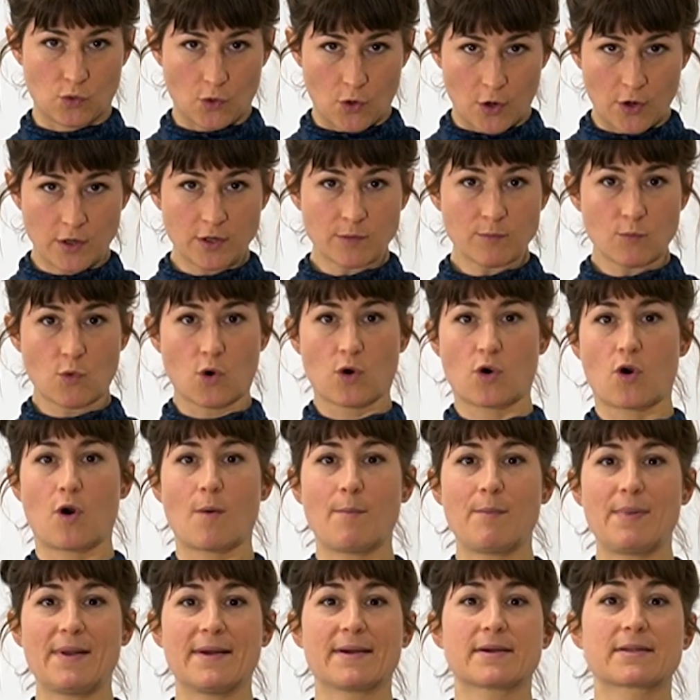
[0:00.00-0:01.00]
learn more
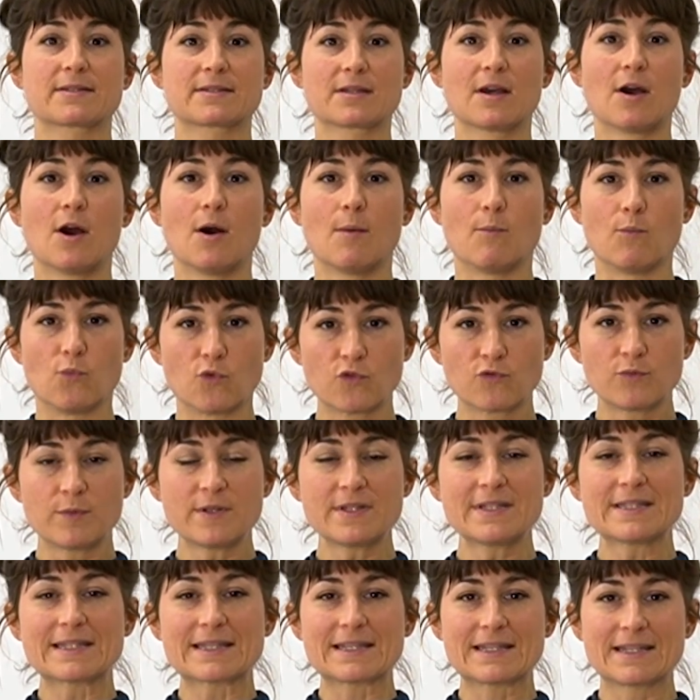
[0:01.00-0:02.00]
complex
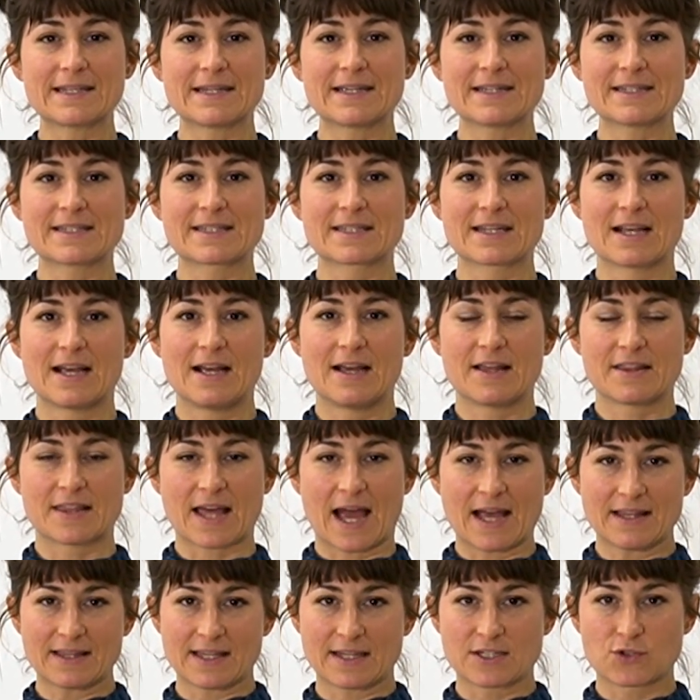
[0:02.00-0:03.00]
movements is
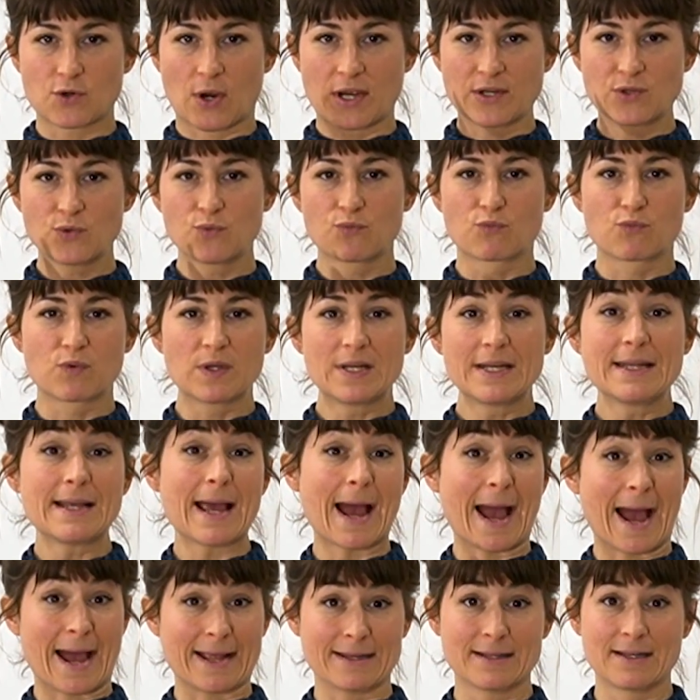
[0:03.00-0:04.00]
that they try to
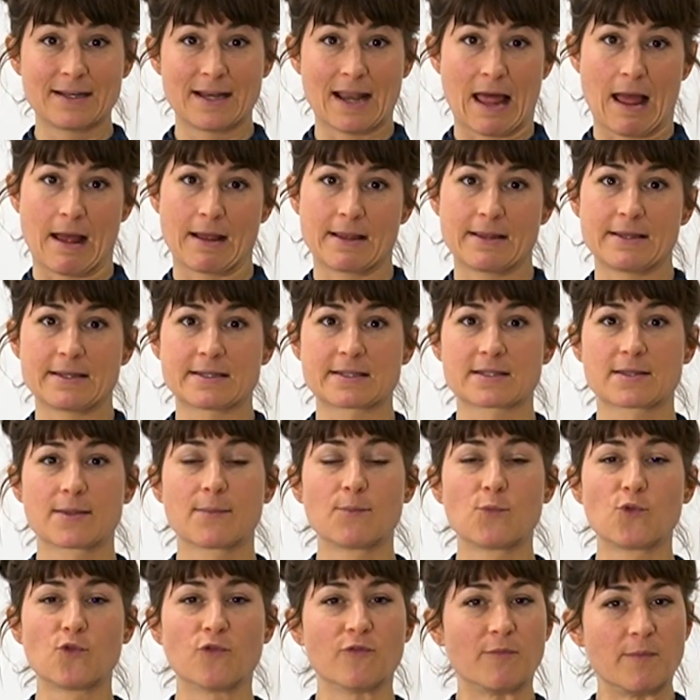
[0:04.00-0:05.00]
really analyze the
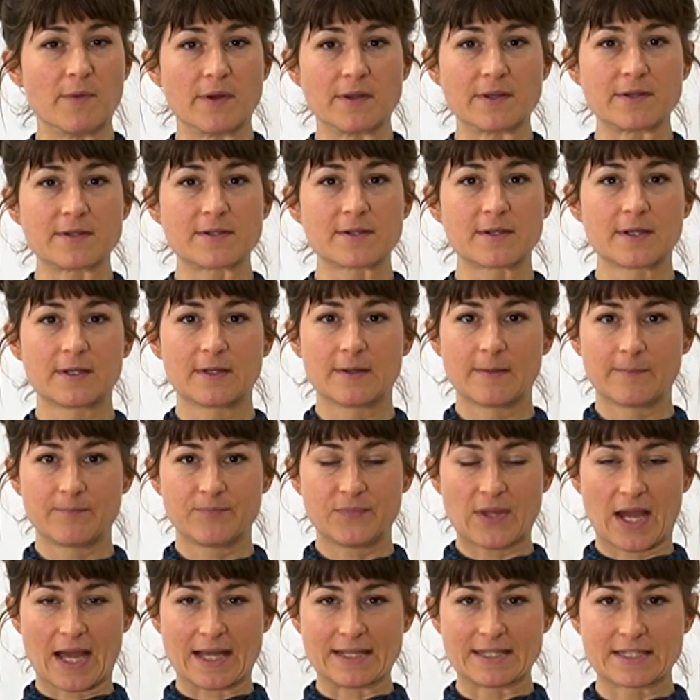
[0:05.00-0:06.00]
movement
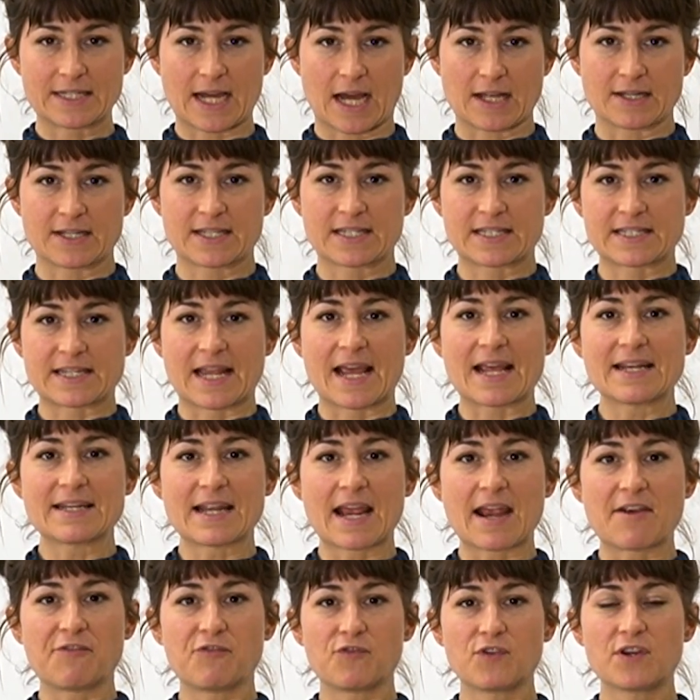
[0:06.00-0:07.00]
and
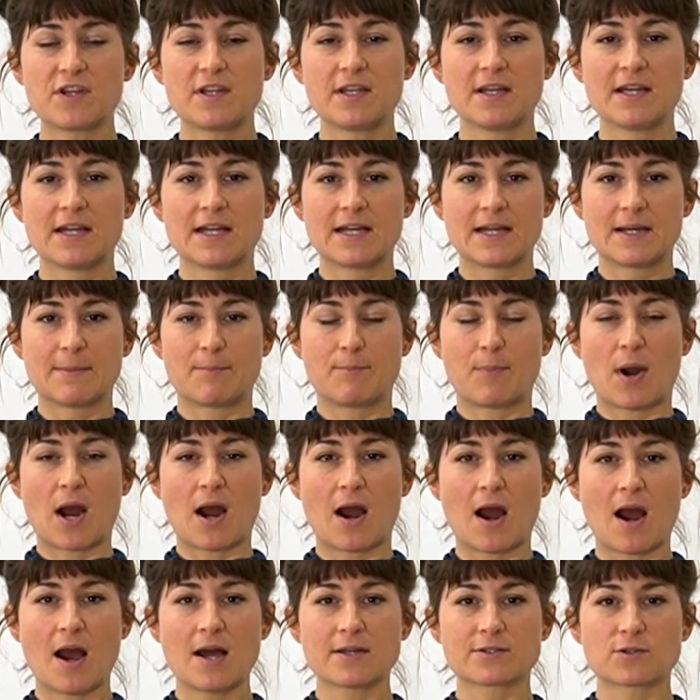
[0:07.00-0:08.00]
understand every
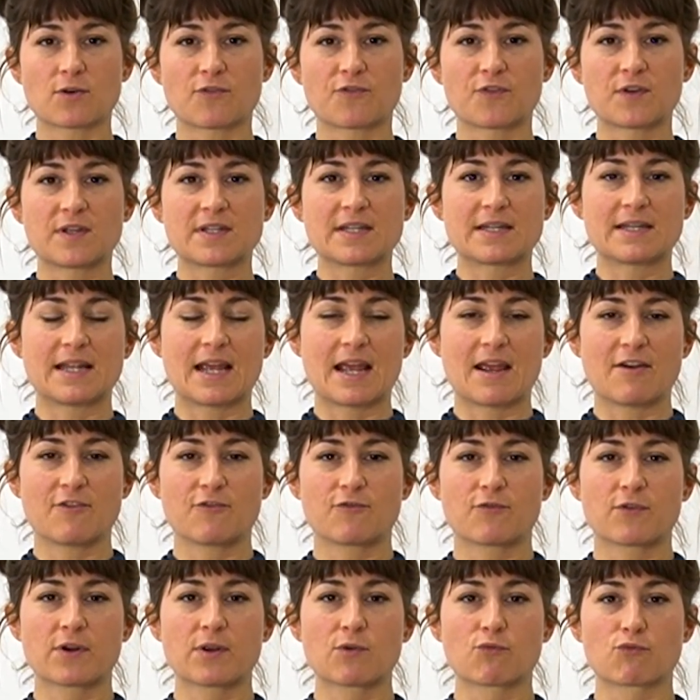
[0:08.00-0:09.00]
part of it and
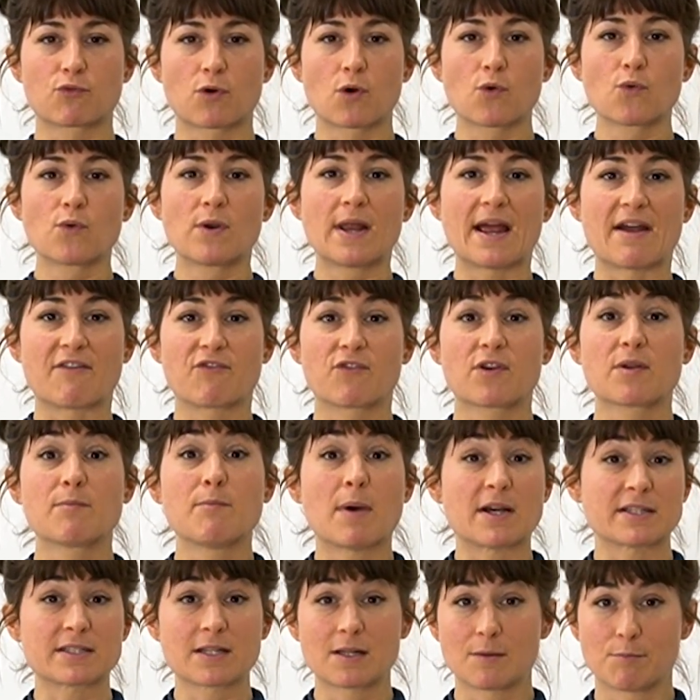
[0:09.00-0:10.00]
every role every
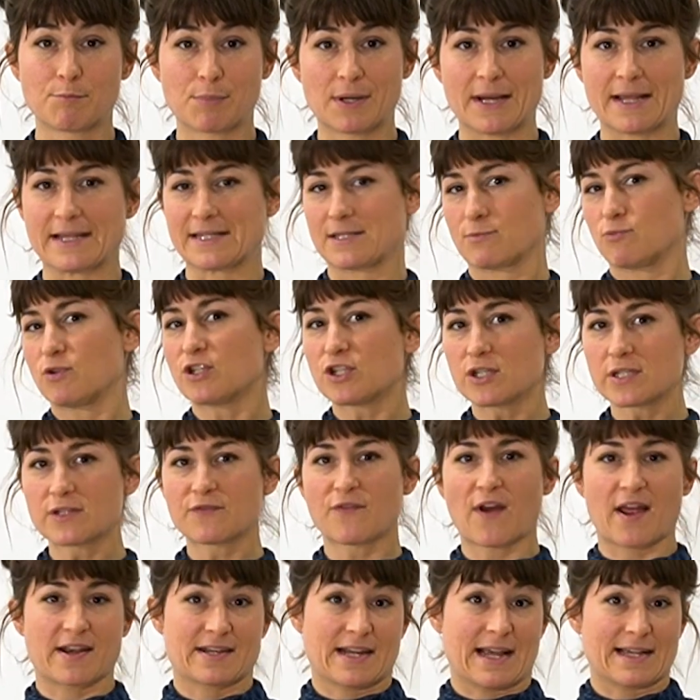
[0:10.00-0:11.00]
muscle plays, which
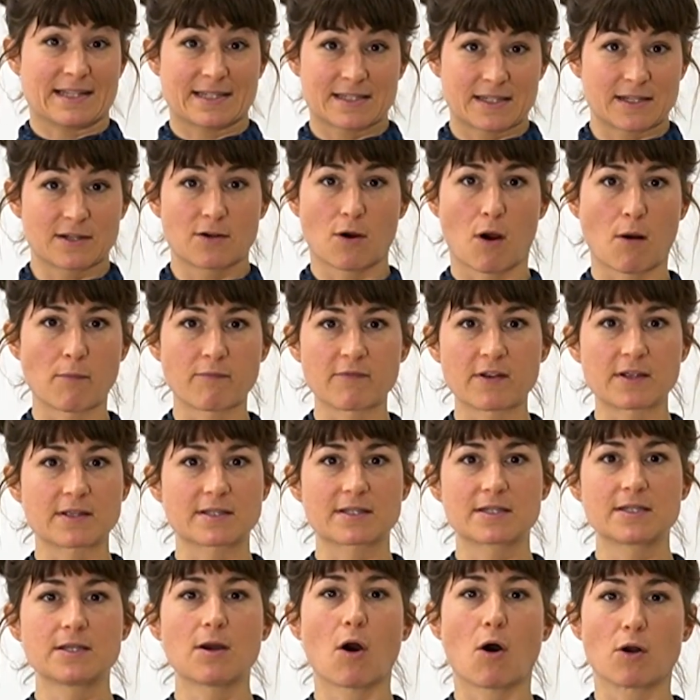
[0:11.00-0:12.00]
is fantastic,
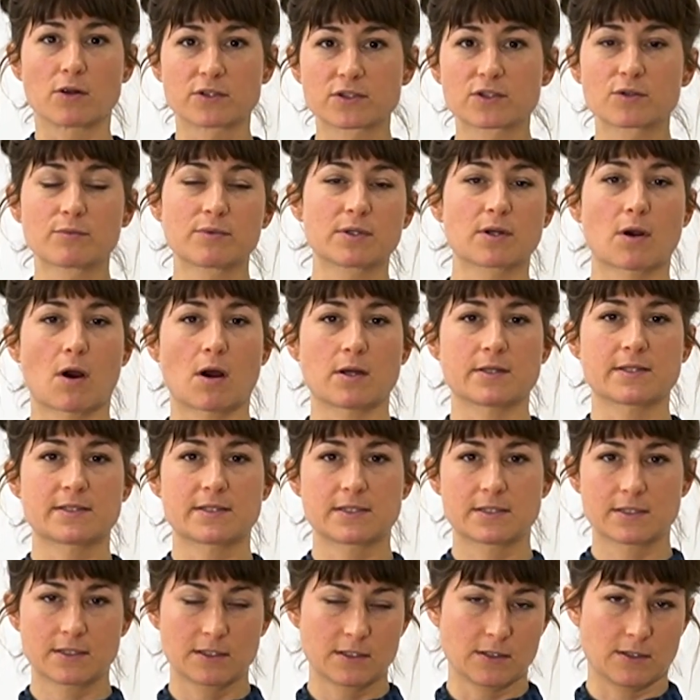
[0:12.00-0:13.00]
obviously, also
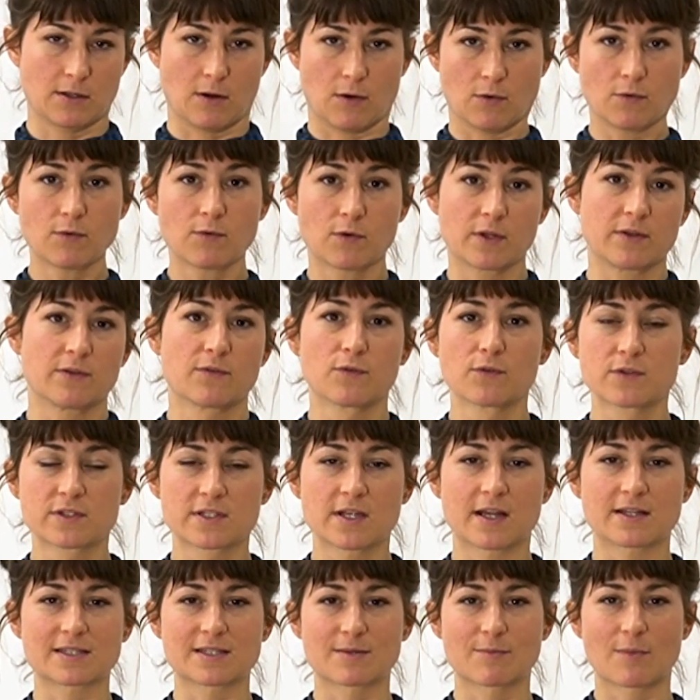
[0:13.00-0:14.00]
because, you know,
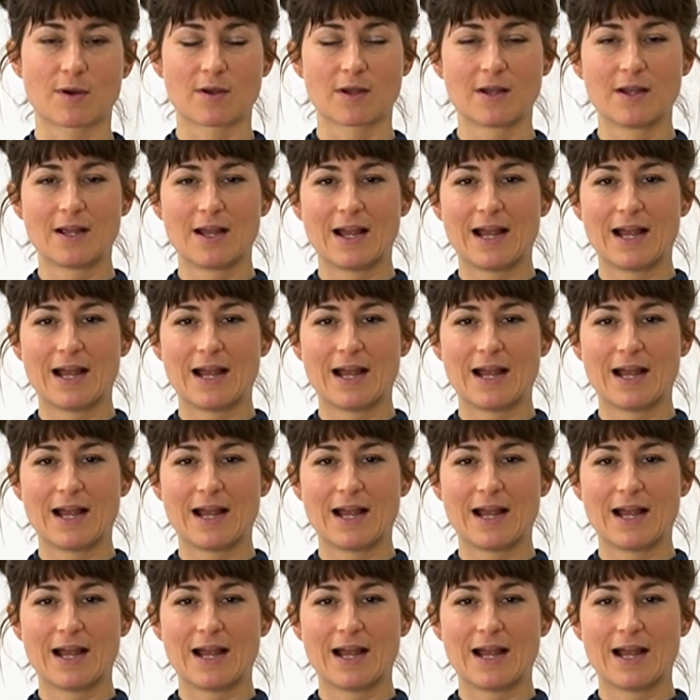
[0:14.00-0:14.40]
enthusiasm